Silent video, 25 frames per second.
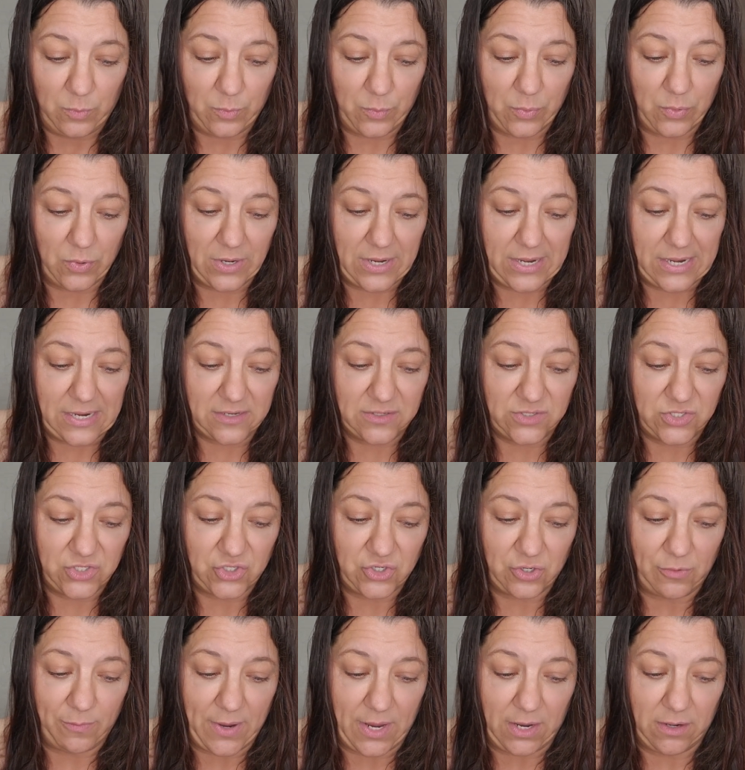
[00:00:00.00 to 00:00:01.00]
pretty
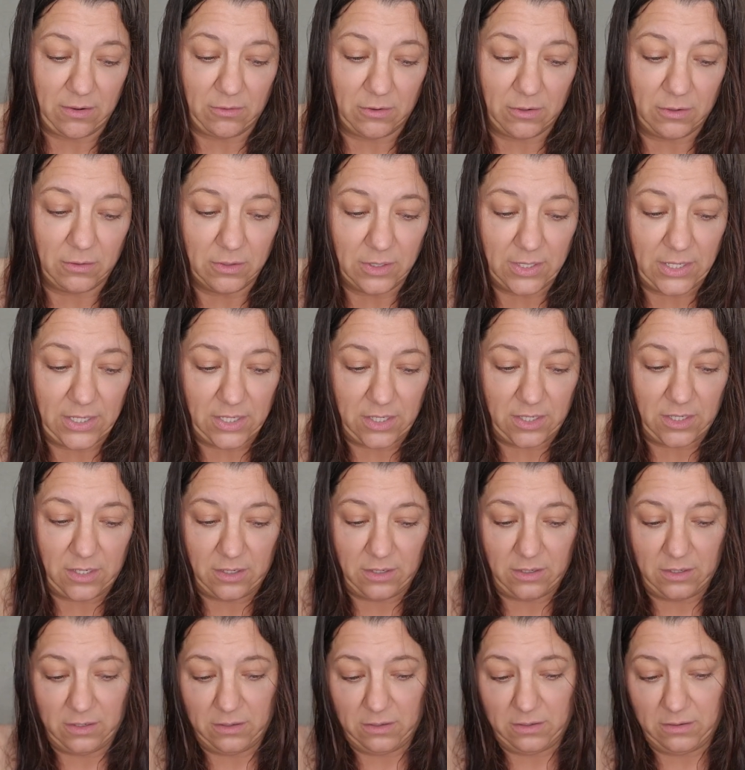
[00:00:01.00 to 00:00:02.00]
instrumental
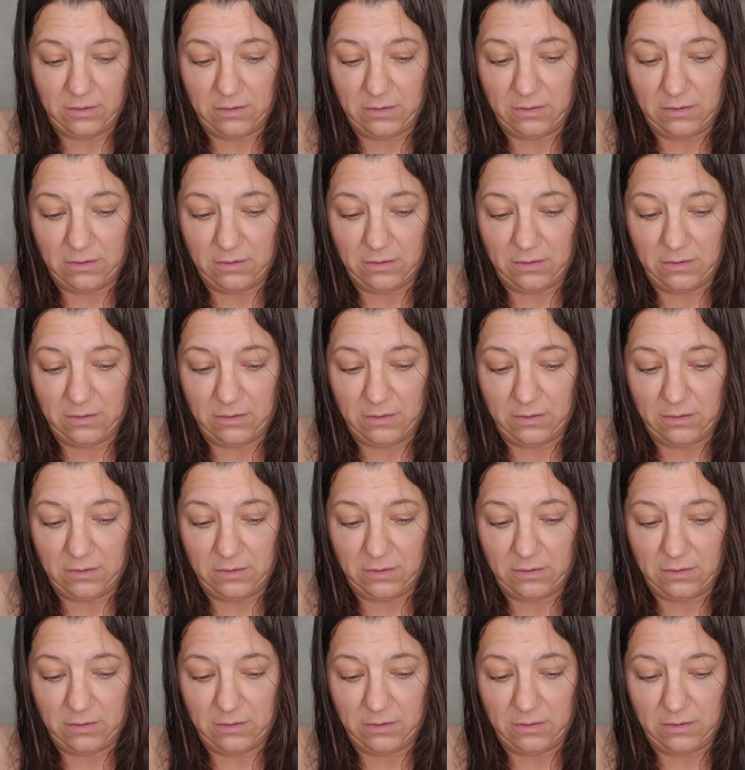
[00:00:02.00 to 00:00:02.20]
in